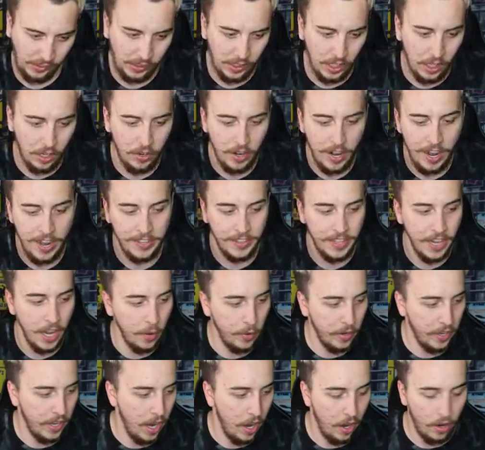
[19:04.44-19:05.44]
All right, there
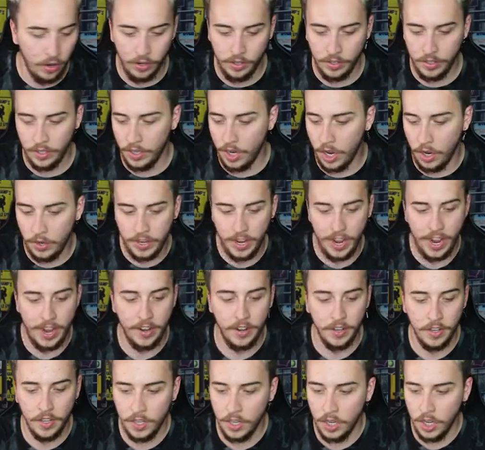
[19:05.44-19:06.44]
we go. Okay,
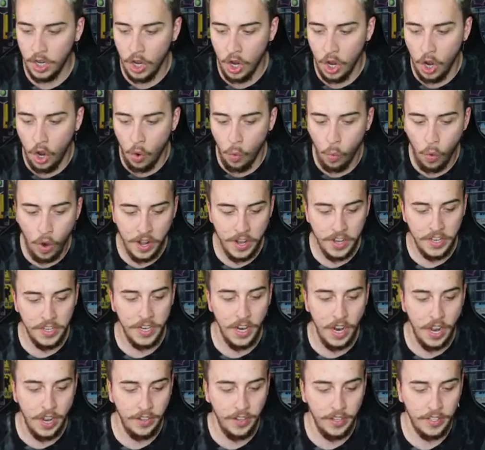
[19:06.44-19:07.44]
one and
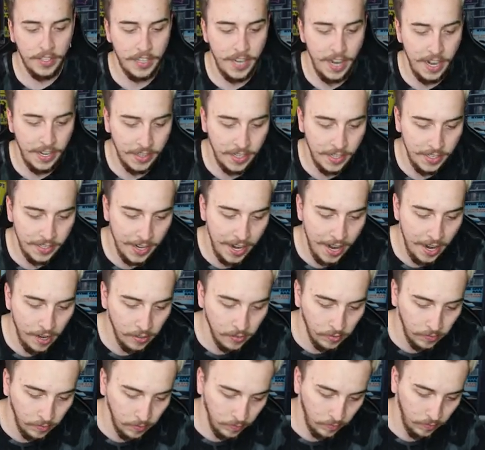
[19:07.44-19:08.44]
done. Let's take these
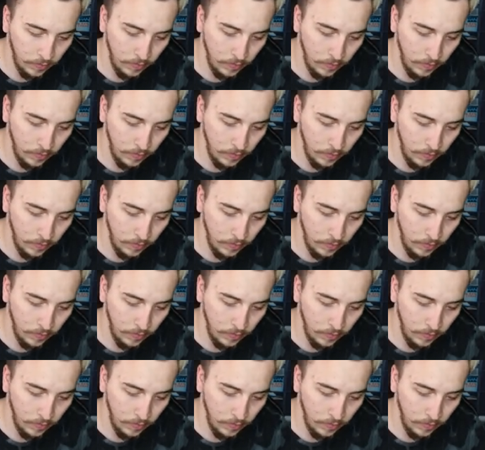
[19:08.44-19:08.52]
out.